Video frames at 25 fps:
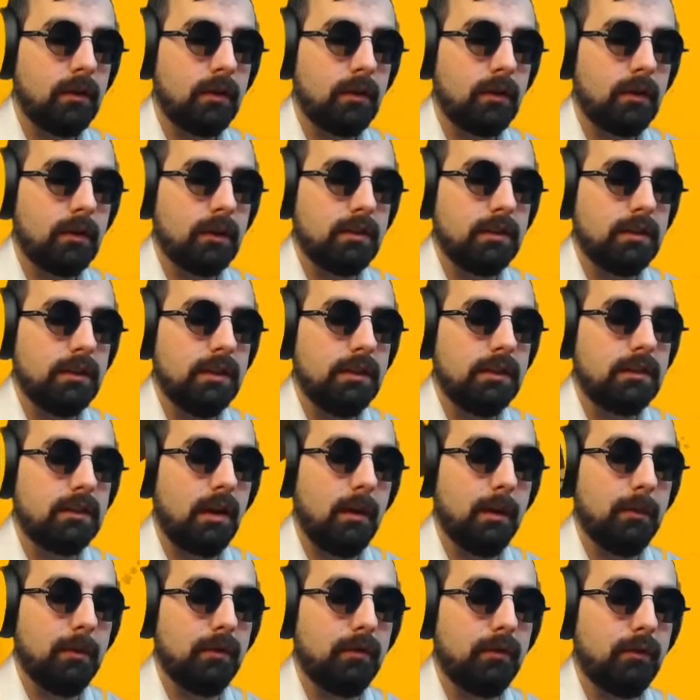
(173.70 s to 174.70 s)
Because he's
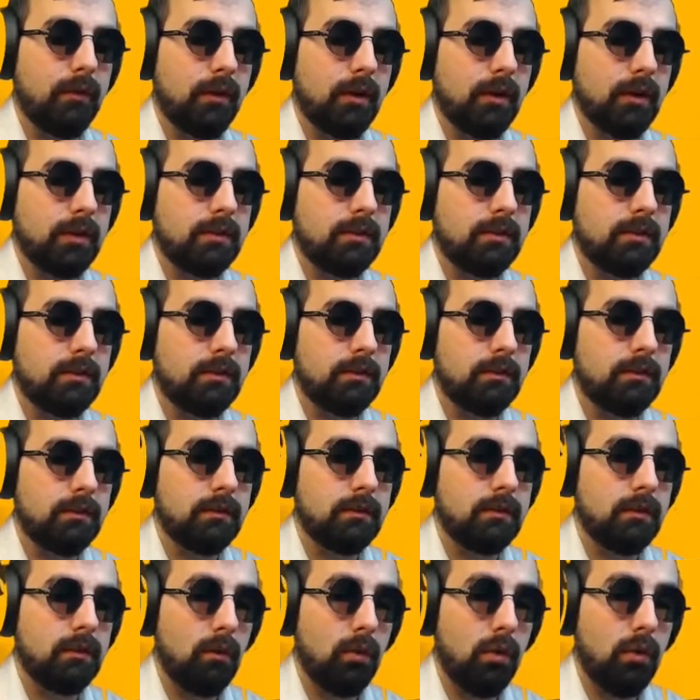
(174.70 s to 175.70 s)
coming for us.
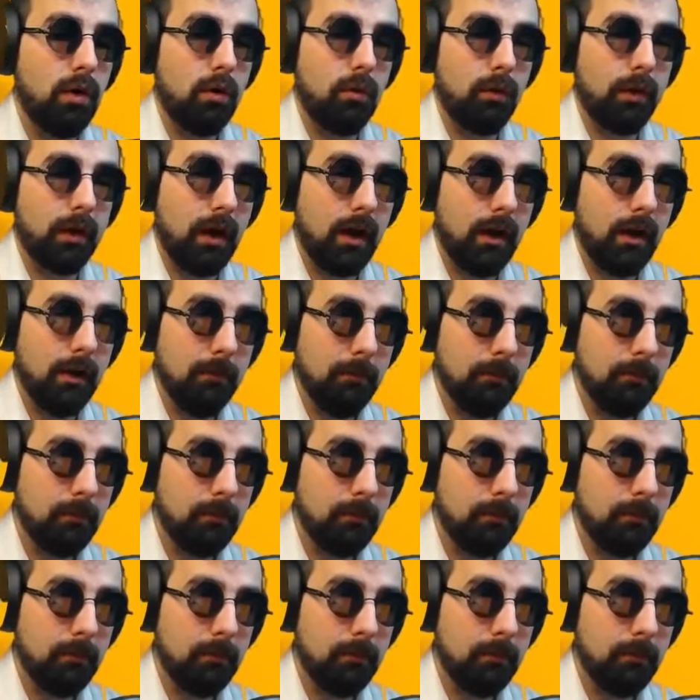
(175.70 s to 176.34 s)
Whoa, we got him?